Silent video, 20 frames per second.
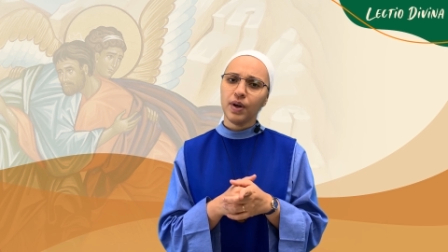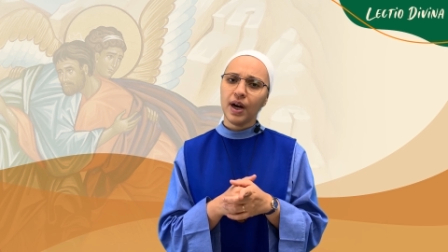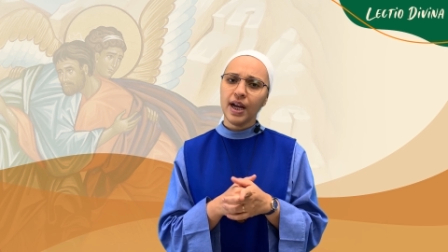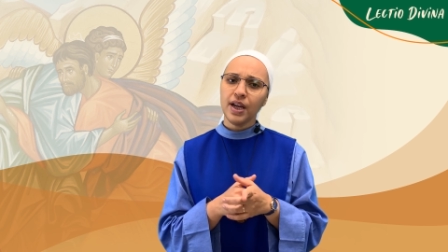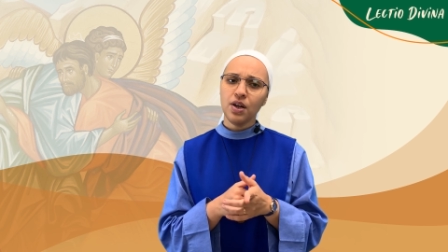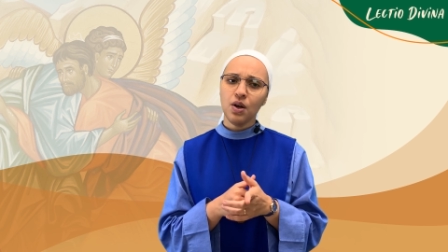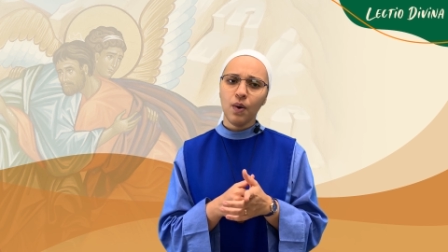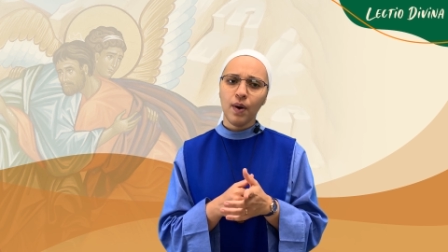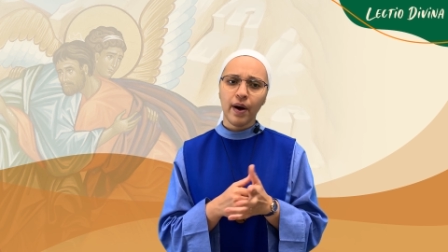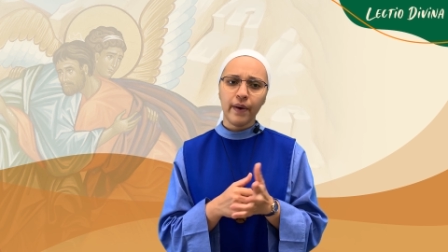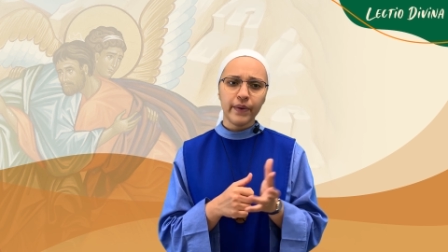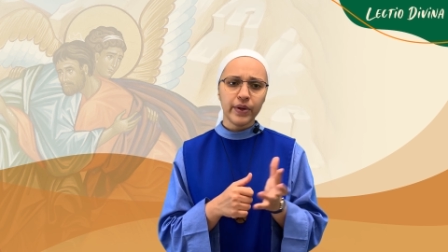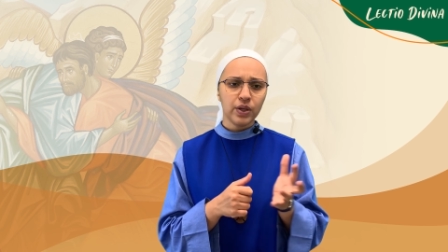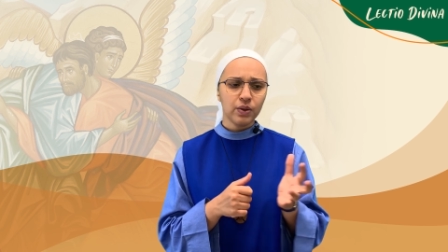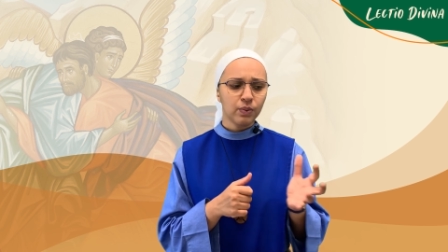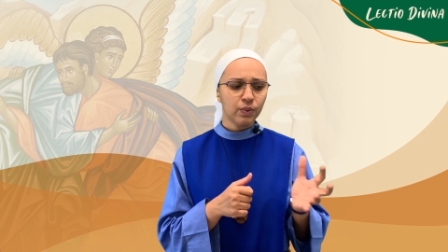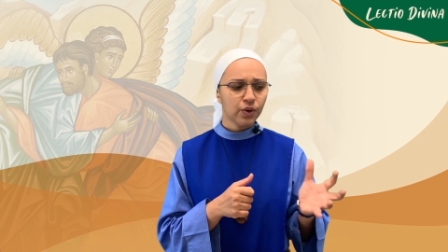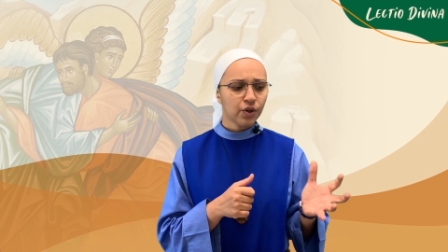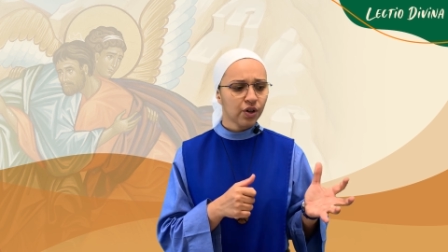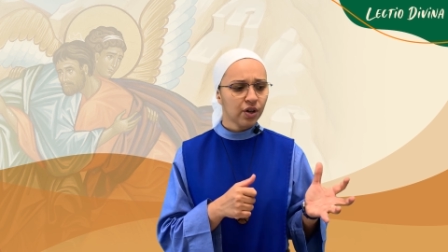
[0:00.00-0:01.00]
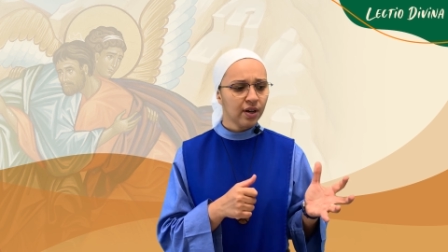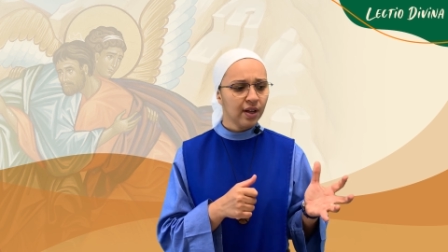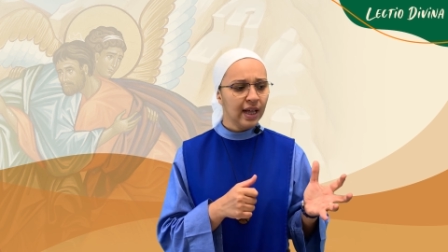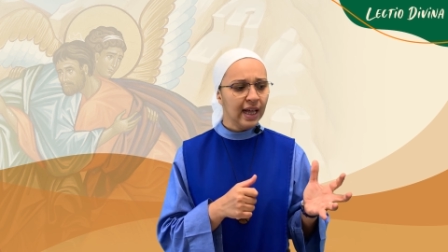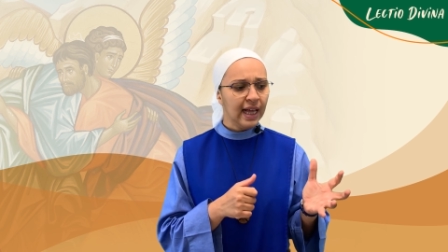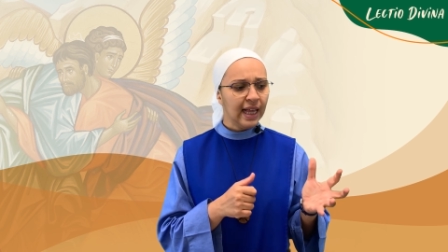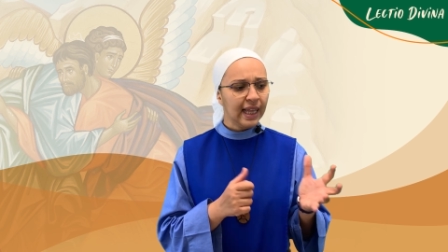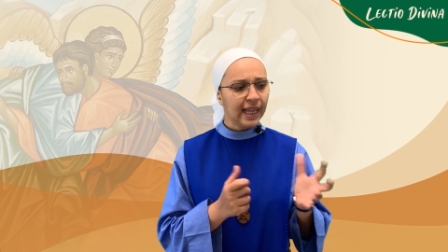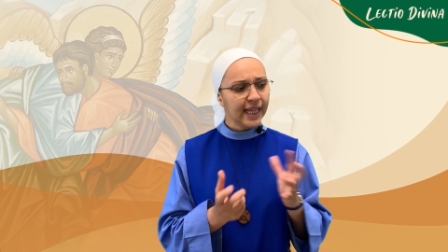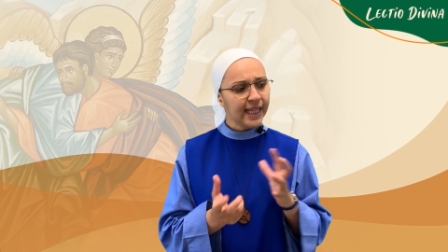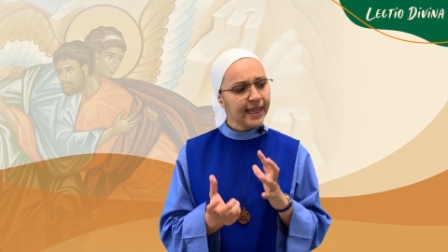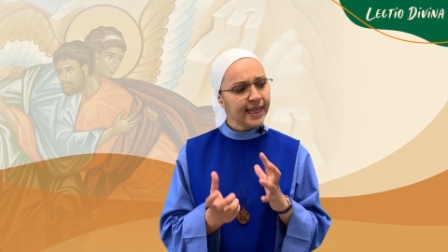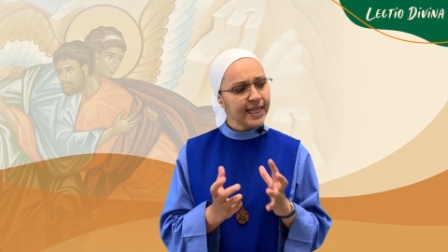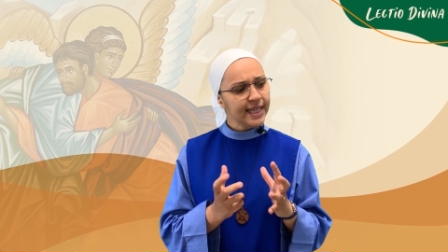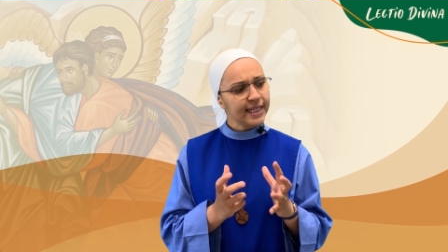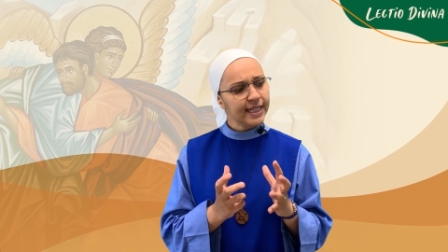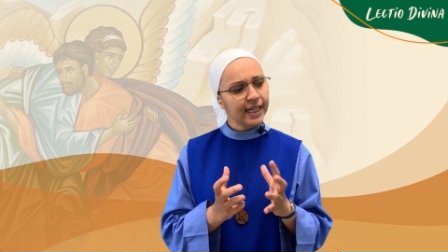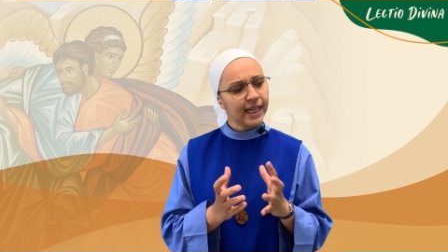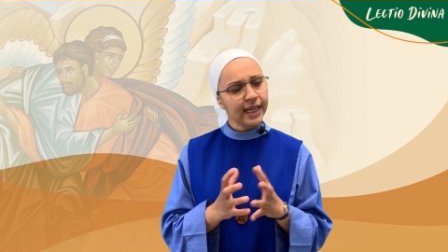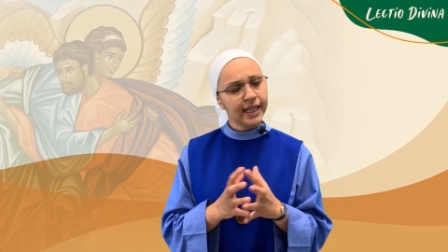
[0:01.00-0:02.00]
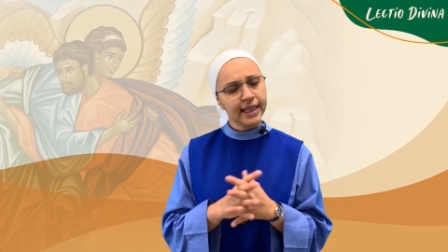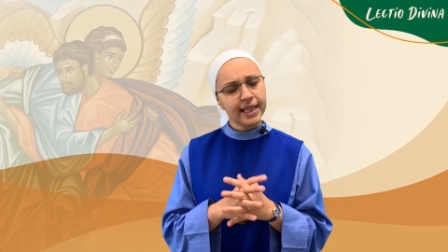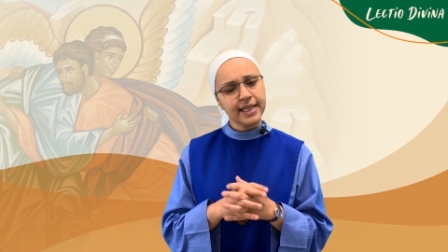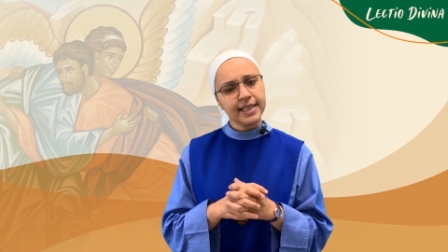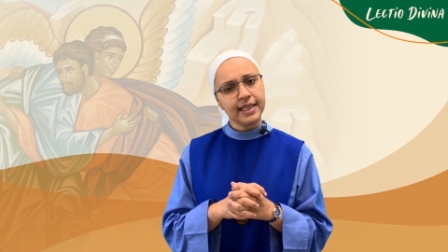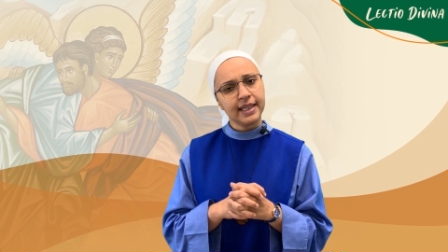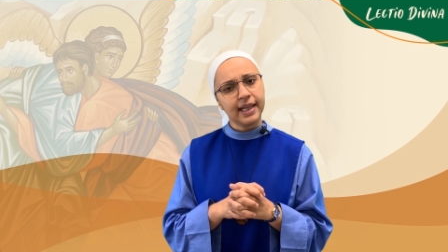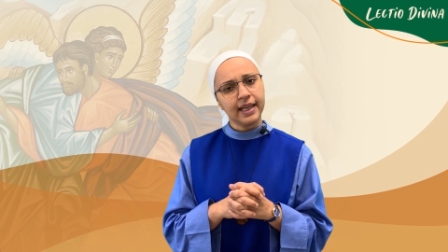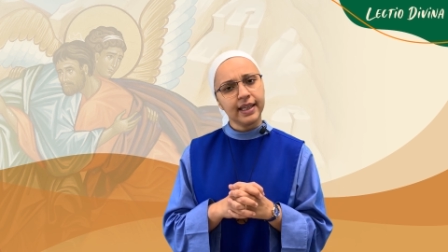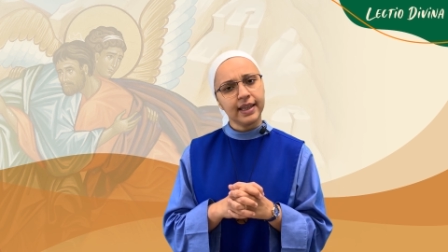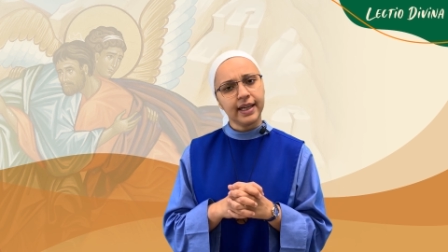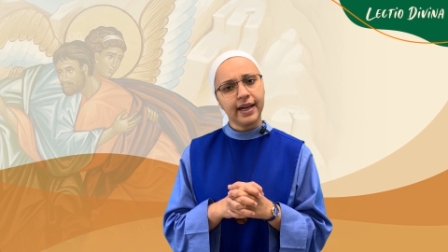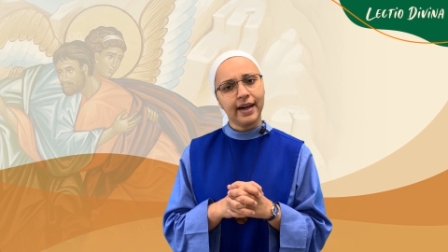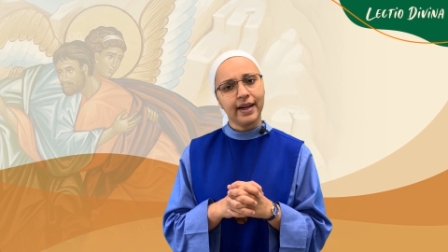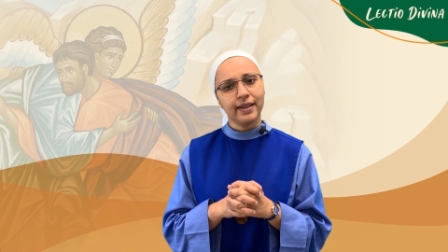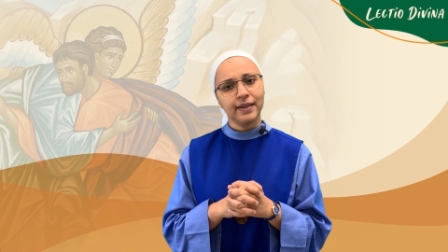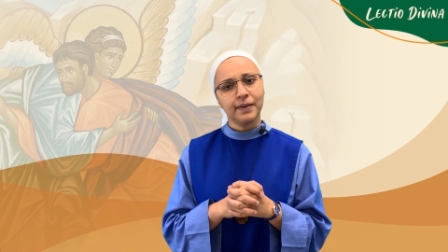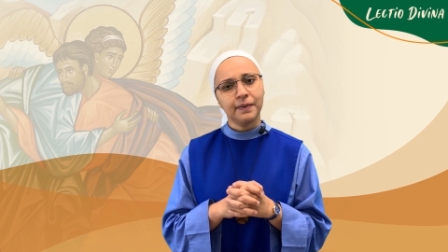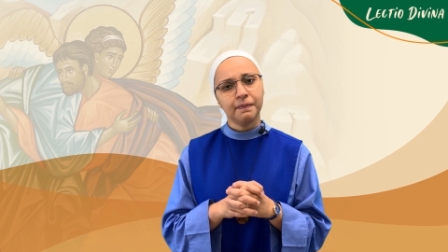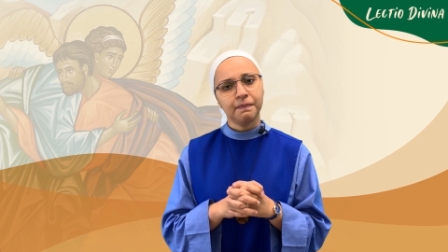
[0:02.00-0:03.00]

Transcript: I know how you were like this and like this and like that.